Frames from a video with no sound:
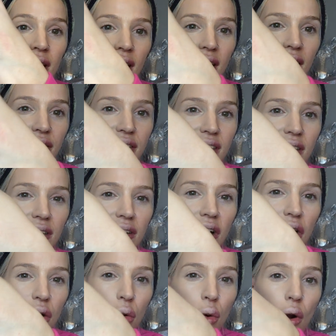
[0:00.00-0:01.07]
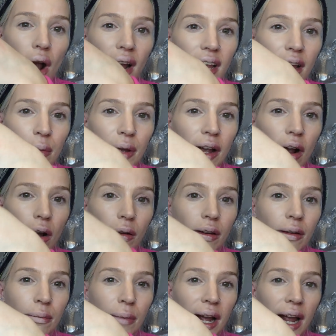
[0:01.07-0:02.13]
Like I've still got quite a bit
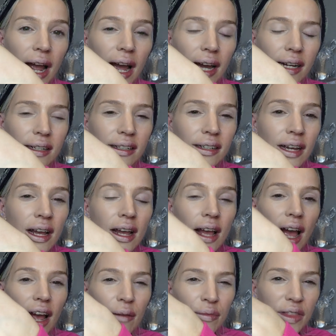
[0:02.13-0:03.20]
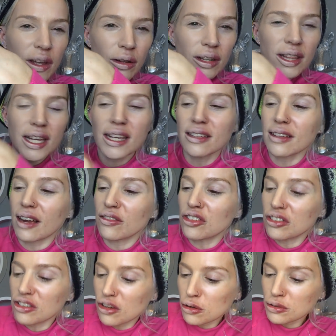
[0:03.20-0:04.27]
on my hand. Um, the only thing is I've
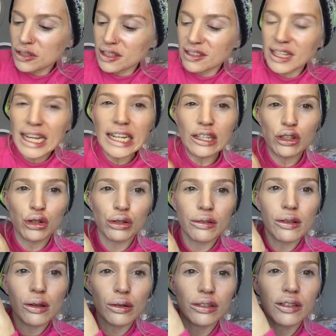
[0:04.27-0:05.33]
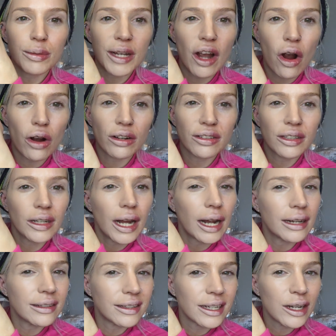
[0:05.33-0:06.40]
just noticed it does look to be
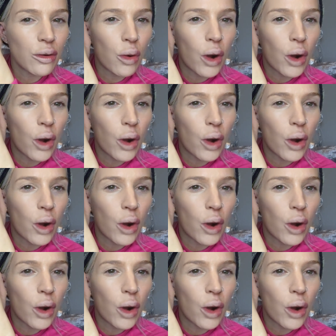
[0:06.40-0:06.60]
oxidizing